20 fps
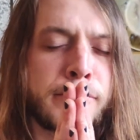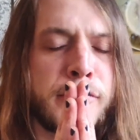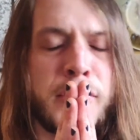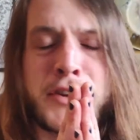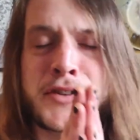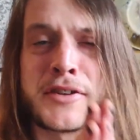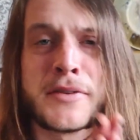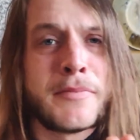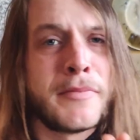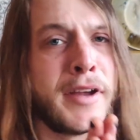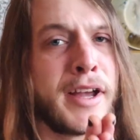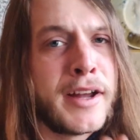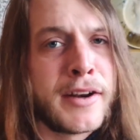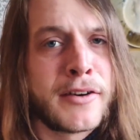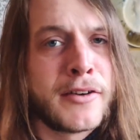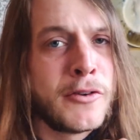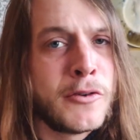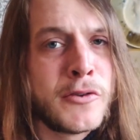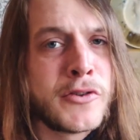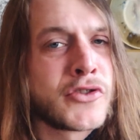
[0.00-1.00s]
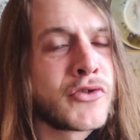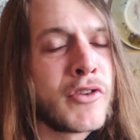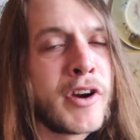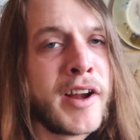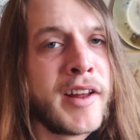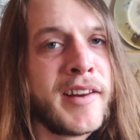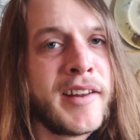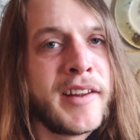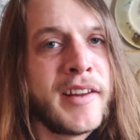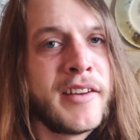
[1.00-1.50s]
doesn't matter who is
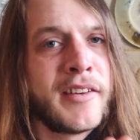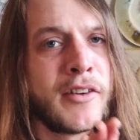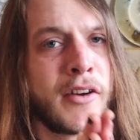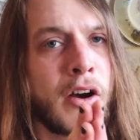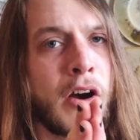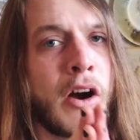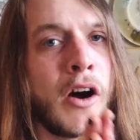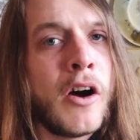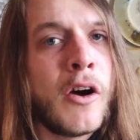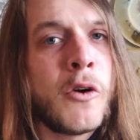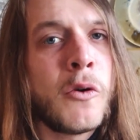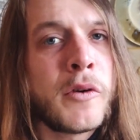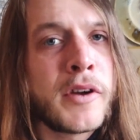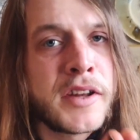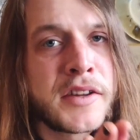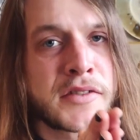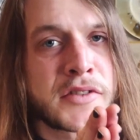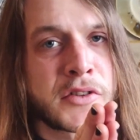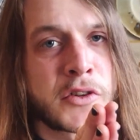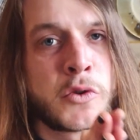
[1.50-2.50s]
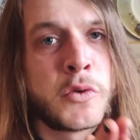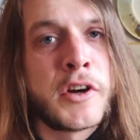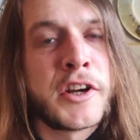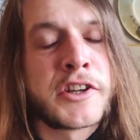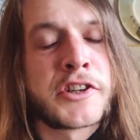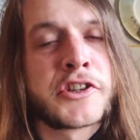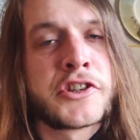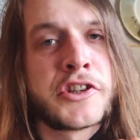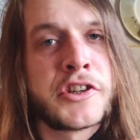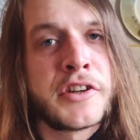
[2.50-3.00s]
writing it. Always
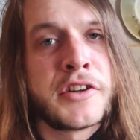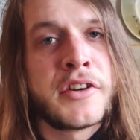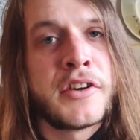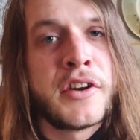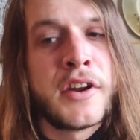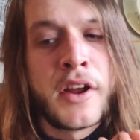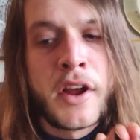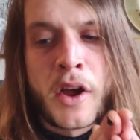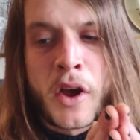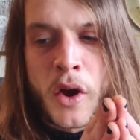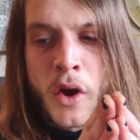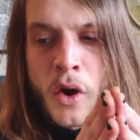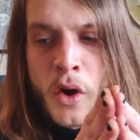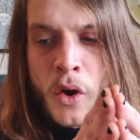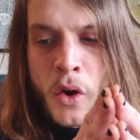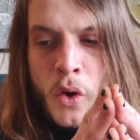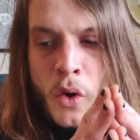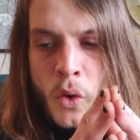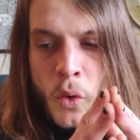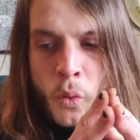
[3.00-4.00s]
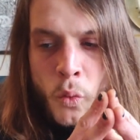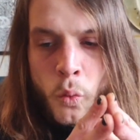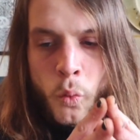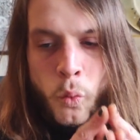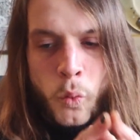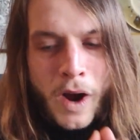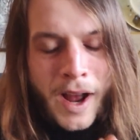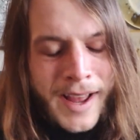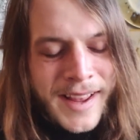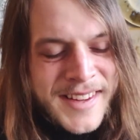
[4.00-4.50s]
question
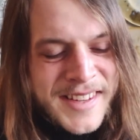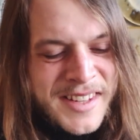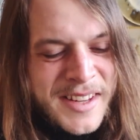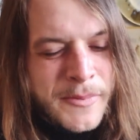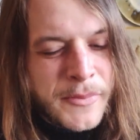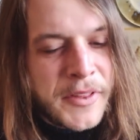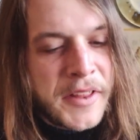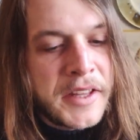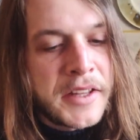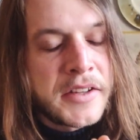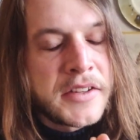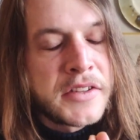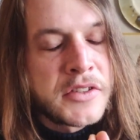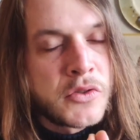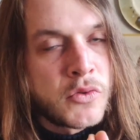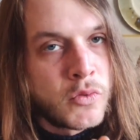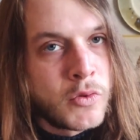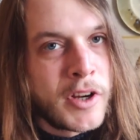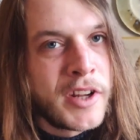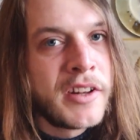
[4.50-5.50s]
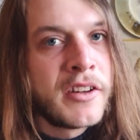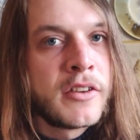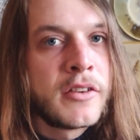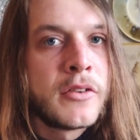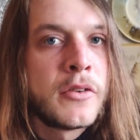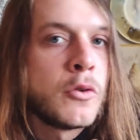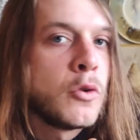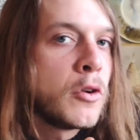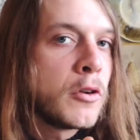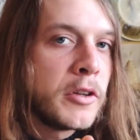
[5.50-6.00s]
why something is
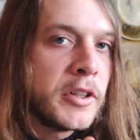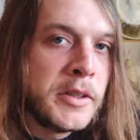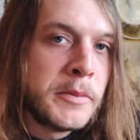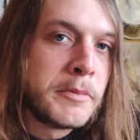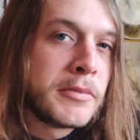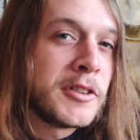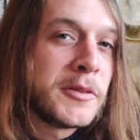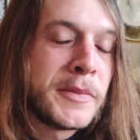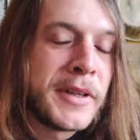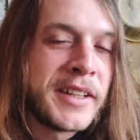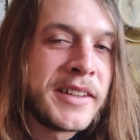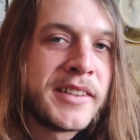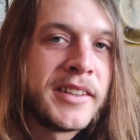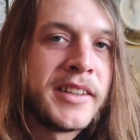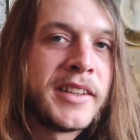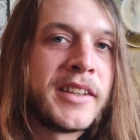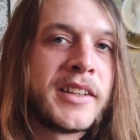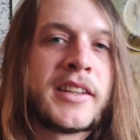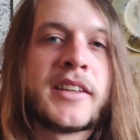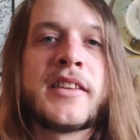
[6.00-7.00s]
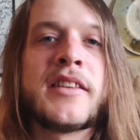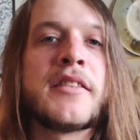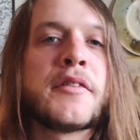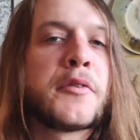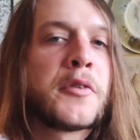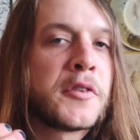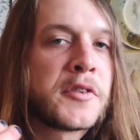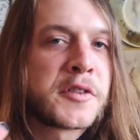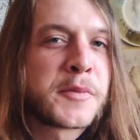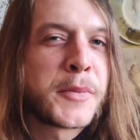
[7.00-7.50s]
written or implemented in
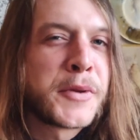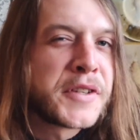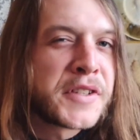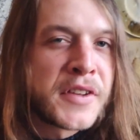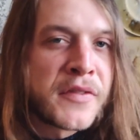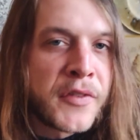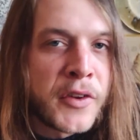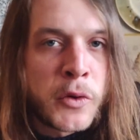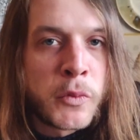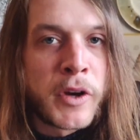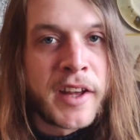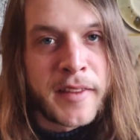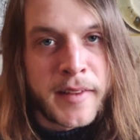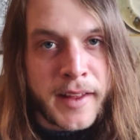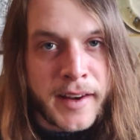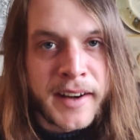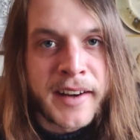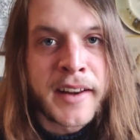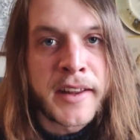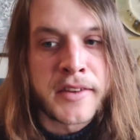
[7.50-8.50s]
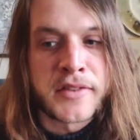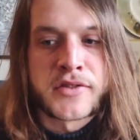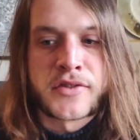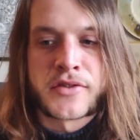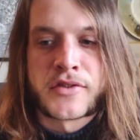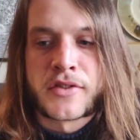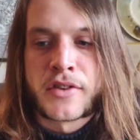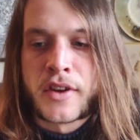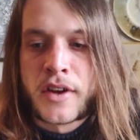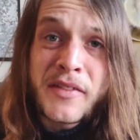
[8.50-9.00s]
the specific way that it
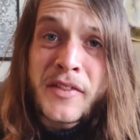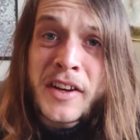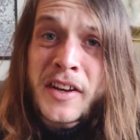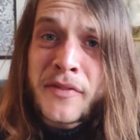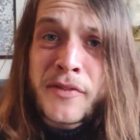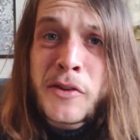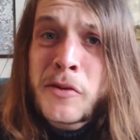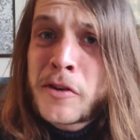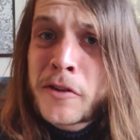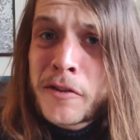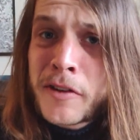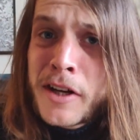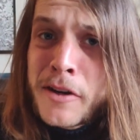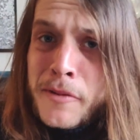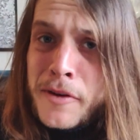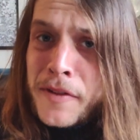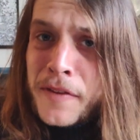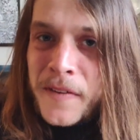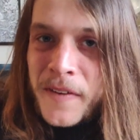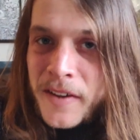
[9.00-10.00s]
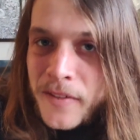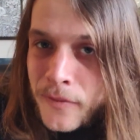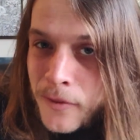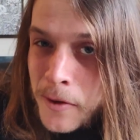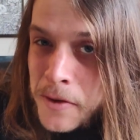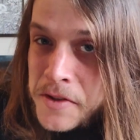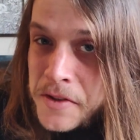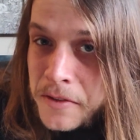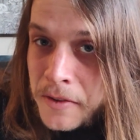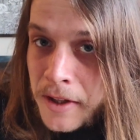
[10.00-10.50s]
is, even if you agree with it at
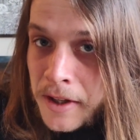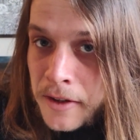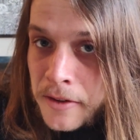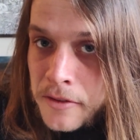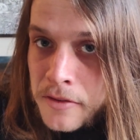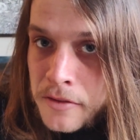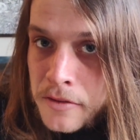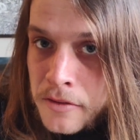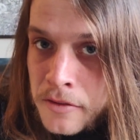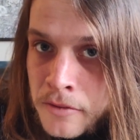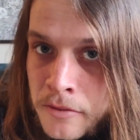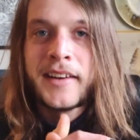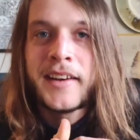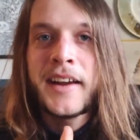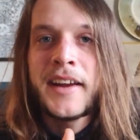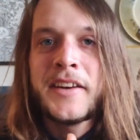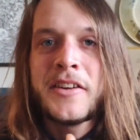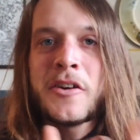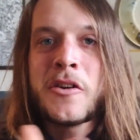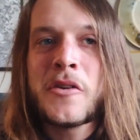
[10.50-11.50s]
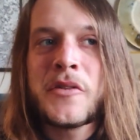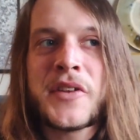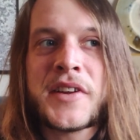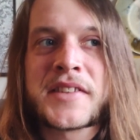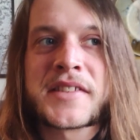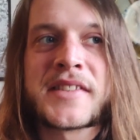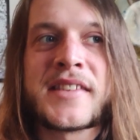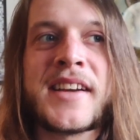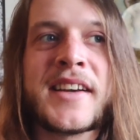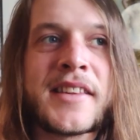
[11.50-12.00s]
first glance. And I know
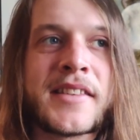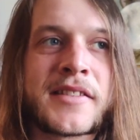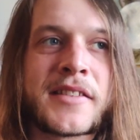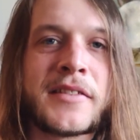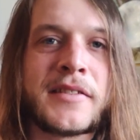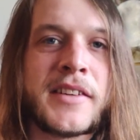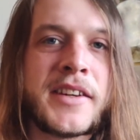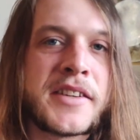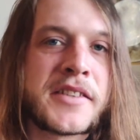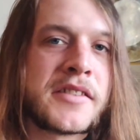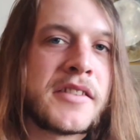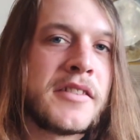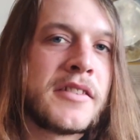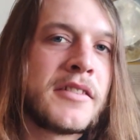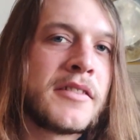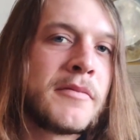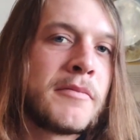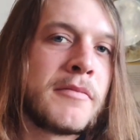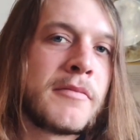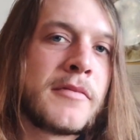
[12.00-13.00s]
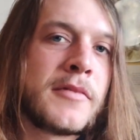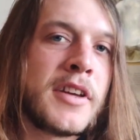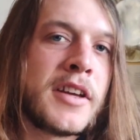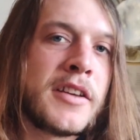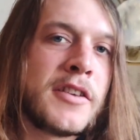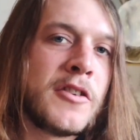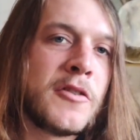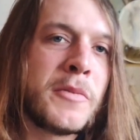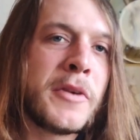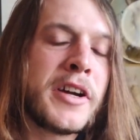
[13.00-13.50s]
that's not the lesson
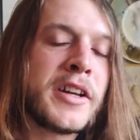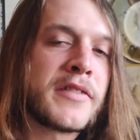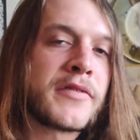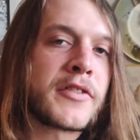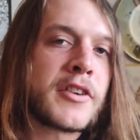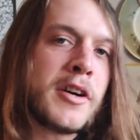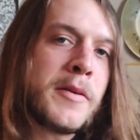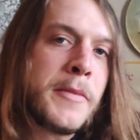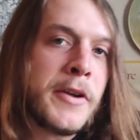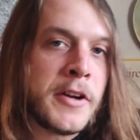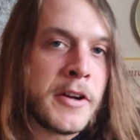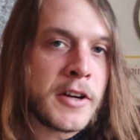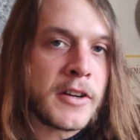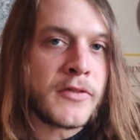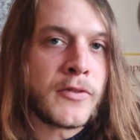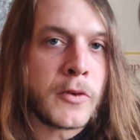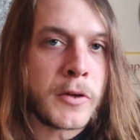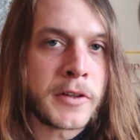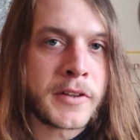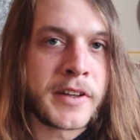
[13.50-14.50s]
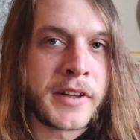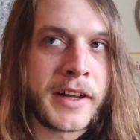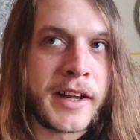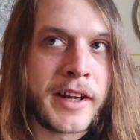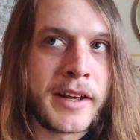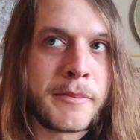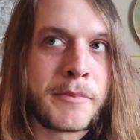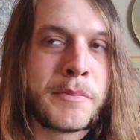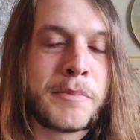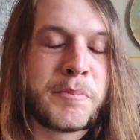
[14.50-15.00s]
that you might have come here for
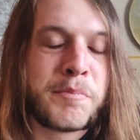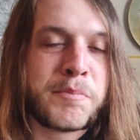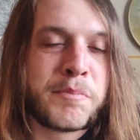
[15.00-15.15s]
today,